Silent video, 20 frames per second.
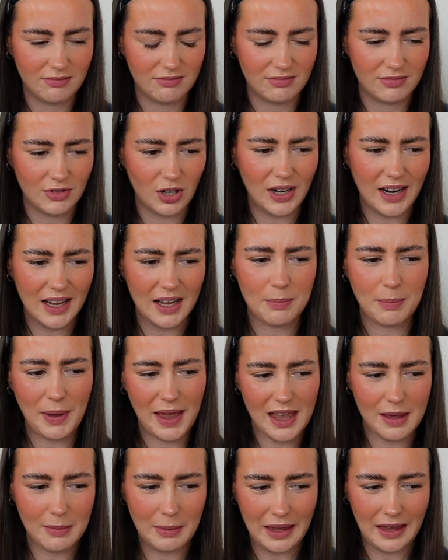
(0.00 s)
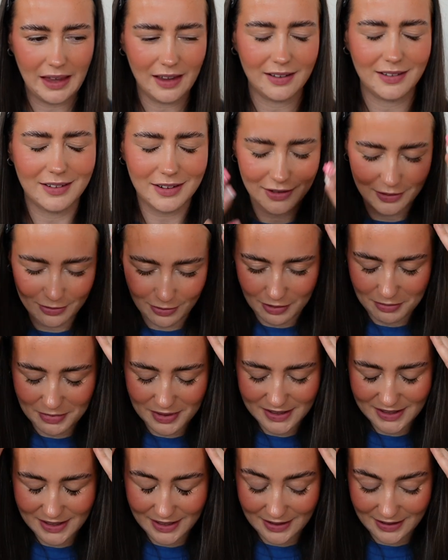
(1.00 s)
not like baby, what am I
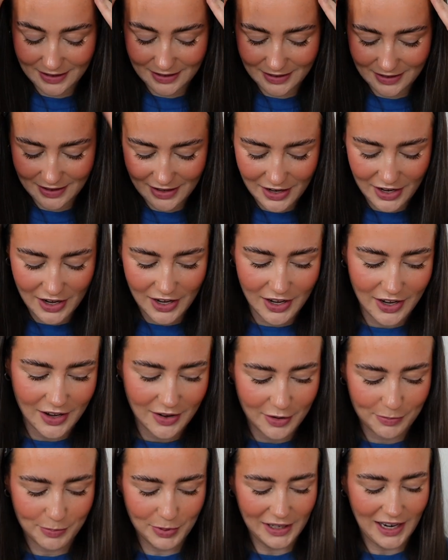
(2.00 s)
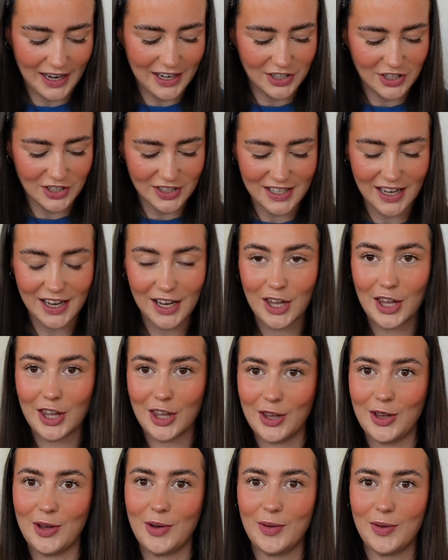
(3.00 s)
saying? But like just like
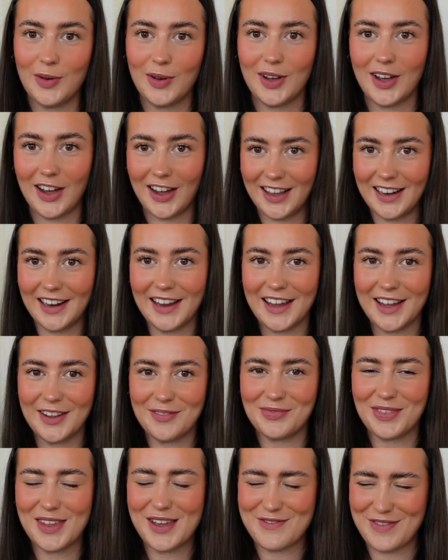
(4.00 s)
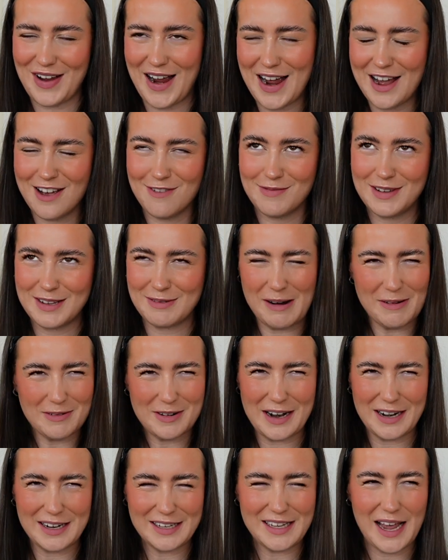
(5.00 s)
cute girly vibe is what I'm
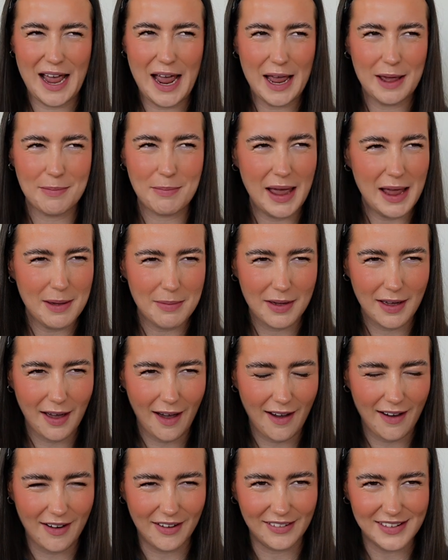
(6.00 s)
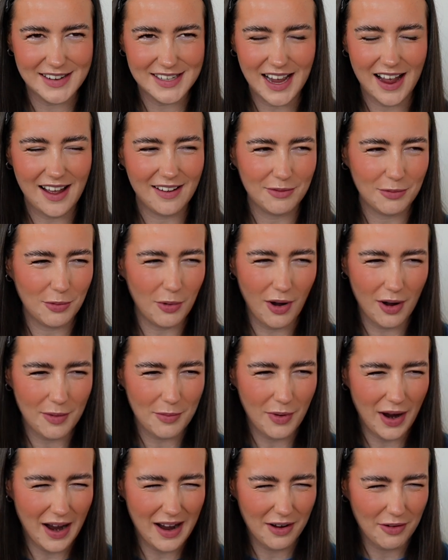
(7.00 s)
trying to say. Baby girl, is that
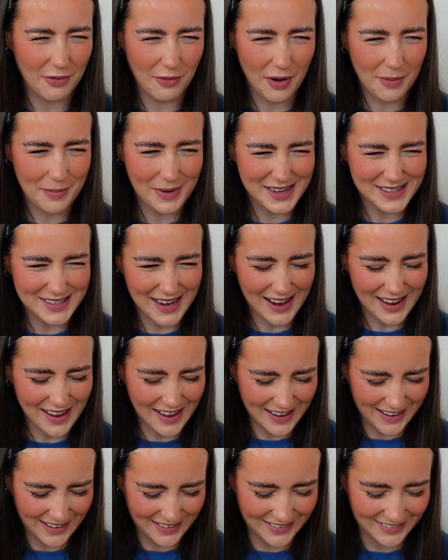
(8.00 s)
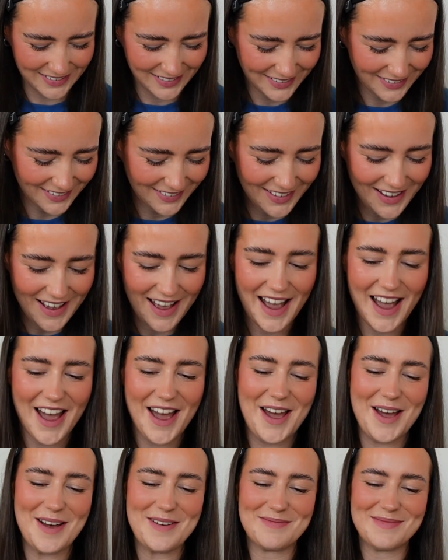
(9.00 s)
what am I saying?
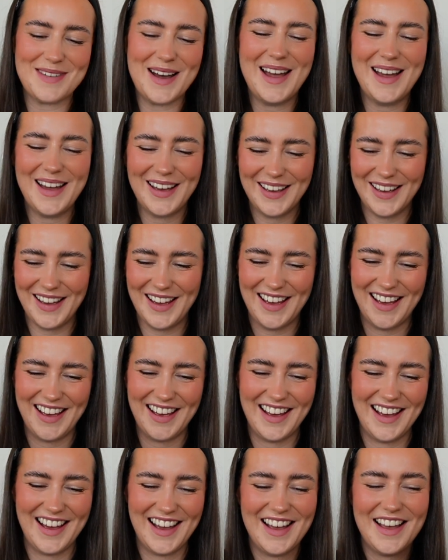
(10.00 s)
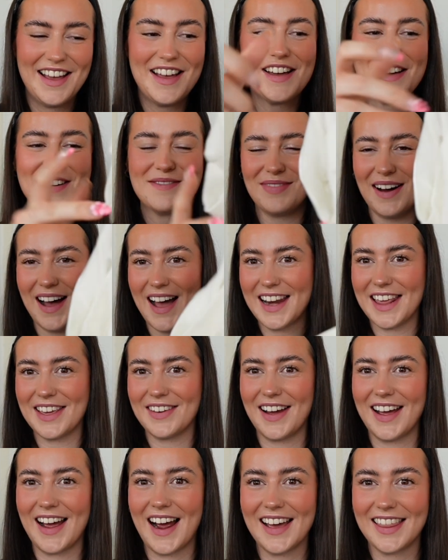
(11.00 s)
But
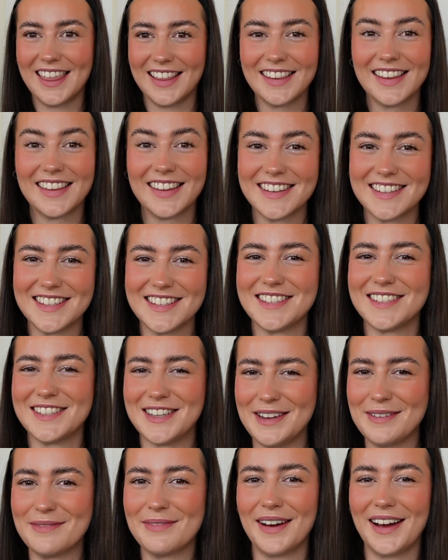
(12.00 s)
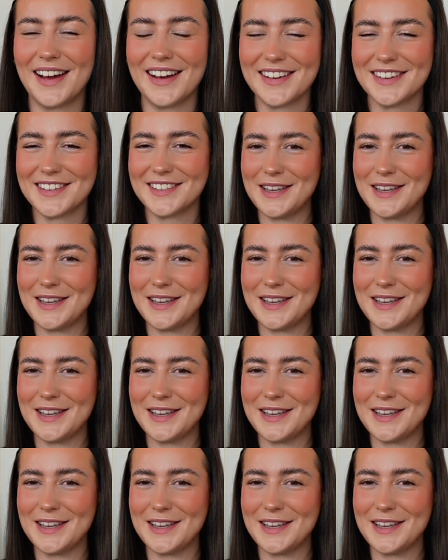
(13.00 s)
anyway, I think that this is super